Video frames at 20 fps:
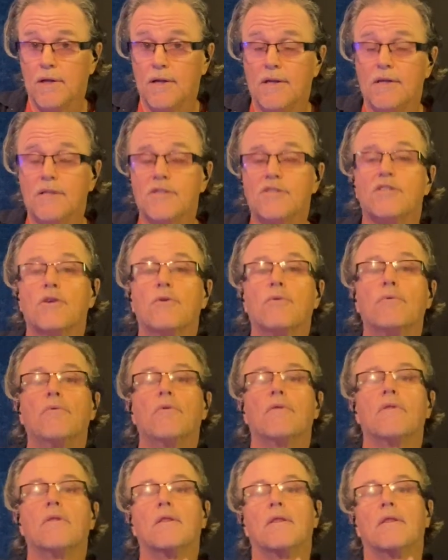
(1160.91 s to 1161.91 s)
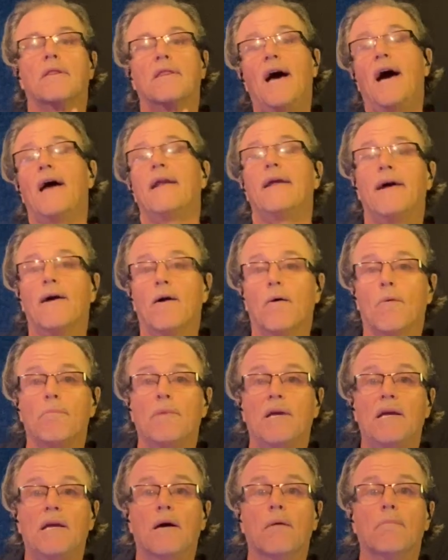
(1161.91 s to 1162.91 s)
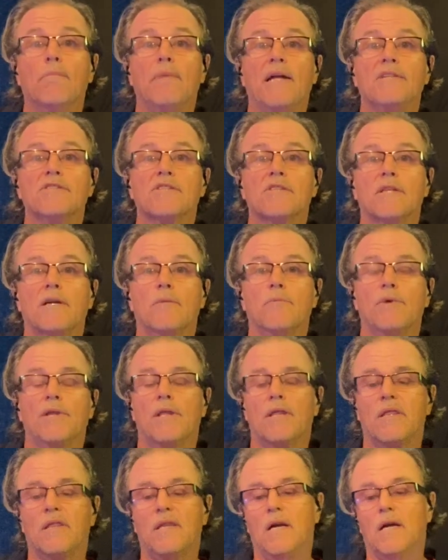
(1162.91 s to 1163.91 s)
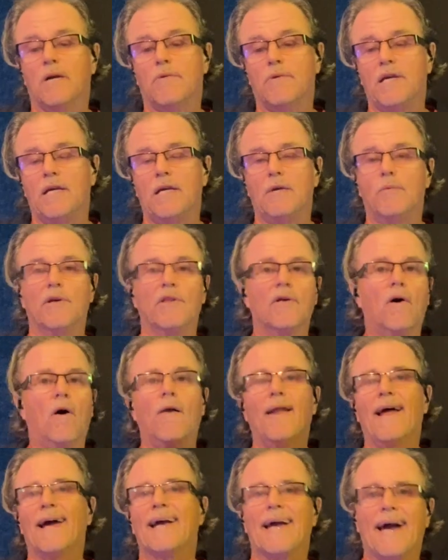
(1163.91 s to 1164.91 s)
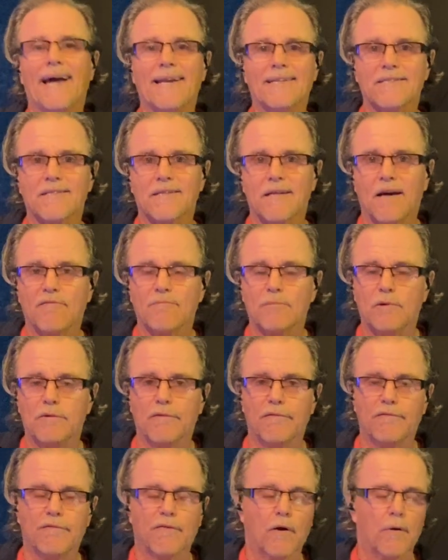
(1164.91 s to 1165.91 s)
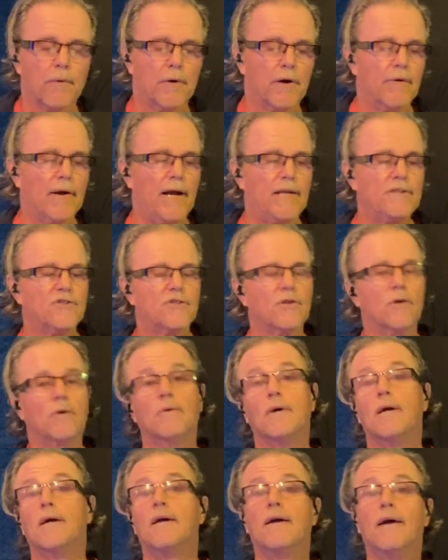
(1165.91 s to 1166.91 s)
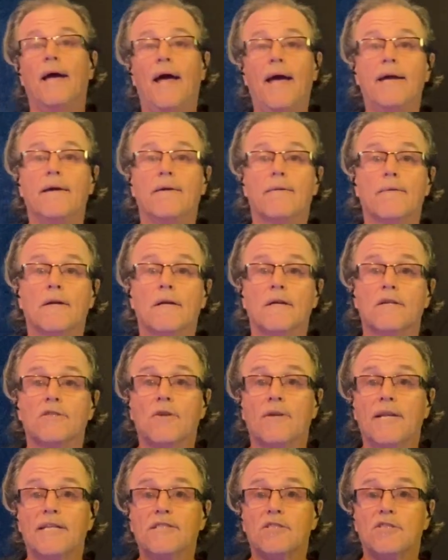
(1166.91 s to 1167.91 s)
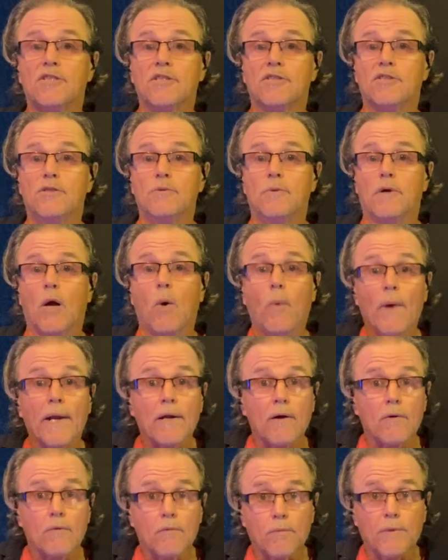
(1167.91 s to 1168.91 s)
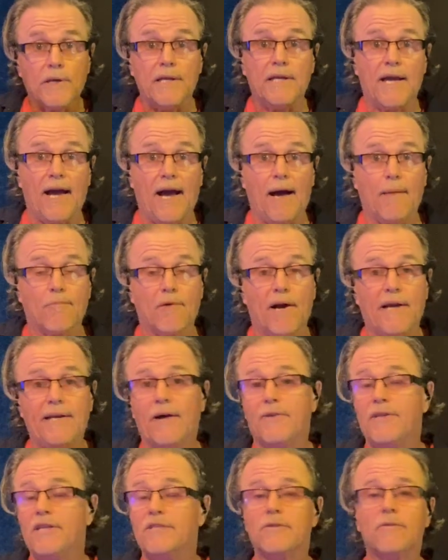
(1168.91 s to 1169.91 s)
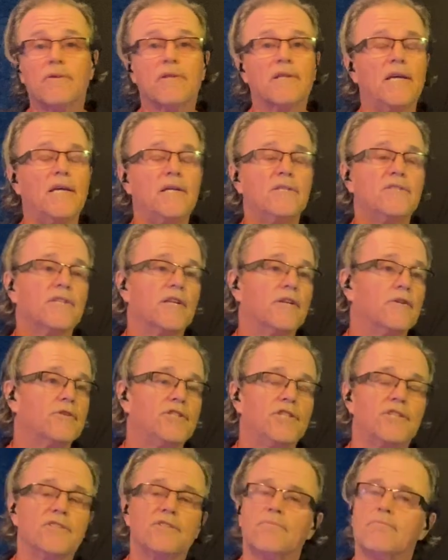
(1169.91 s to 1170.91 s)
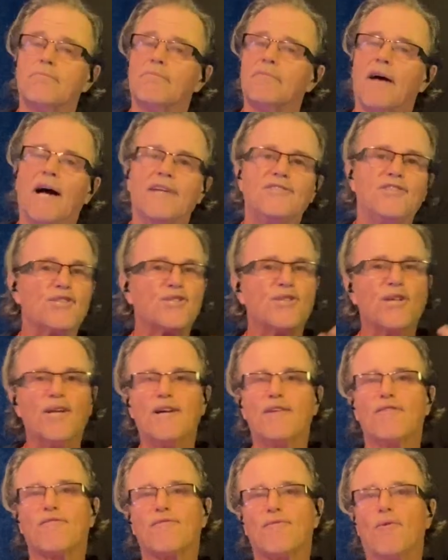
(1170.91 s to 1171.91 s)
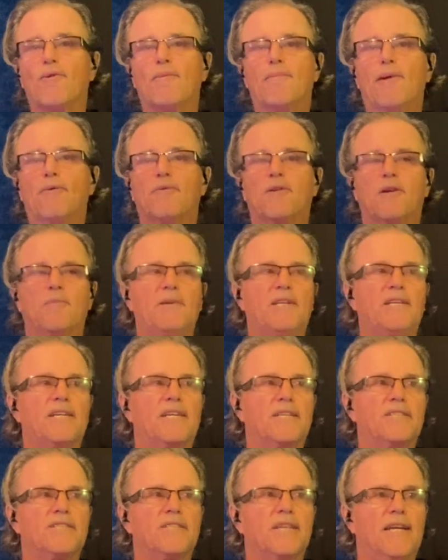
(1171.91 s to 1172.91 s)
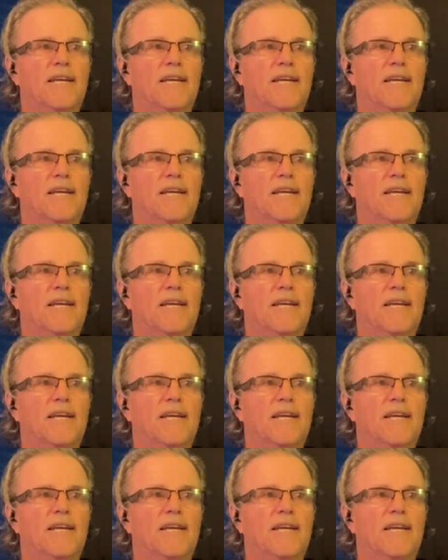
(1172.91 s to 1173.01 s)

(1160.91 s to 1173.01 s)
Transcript: So that helped me immensely with theory, with all that kind of stuff moving forward, right? So, hey, so let's just do a quick recap, right? Now, these are things that are I just thought I'd throw them out there because,